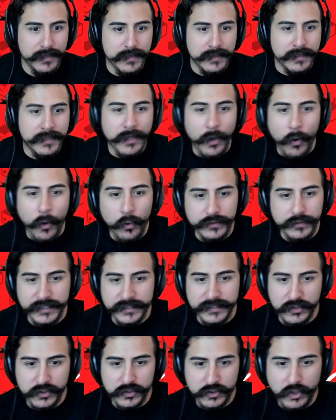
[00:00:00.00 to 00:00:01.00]
The
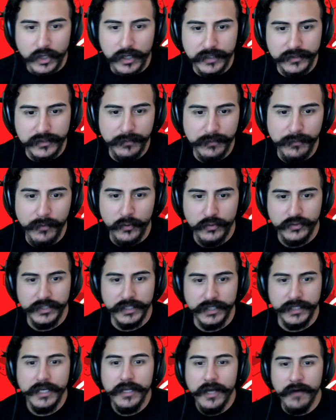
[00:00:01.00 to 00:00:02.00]
oldest and strongest
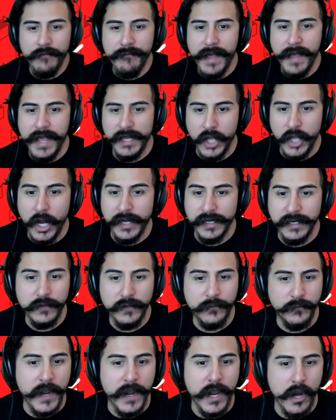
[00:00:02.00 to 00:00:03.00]
emotion of mankind is
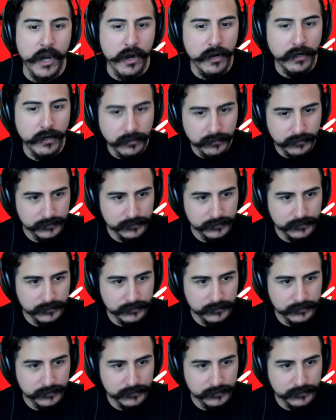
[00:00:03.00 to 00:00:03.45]
fear.